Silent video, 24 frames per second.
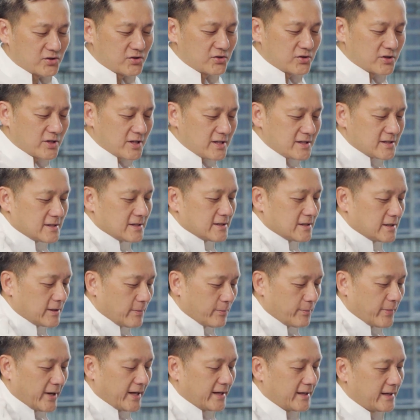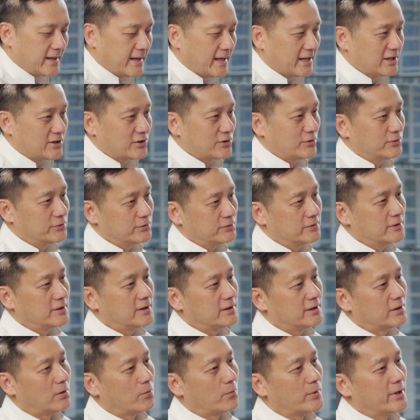Just the bed next to
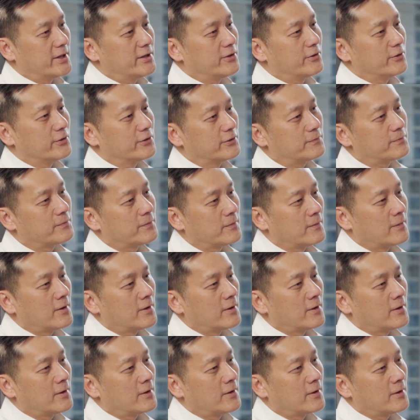the window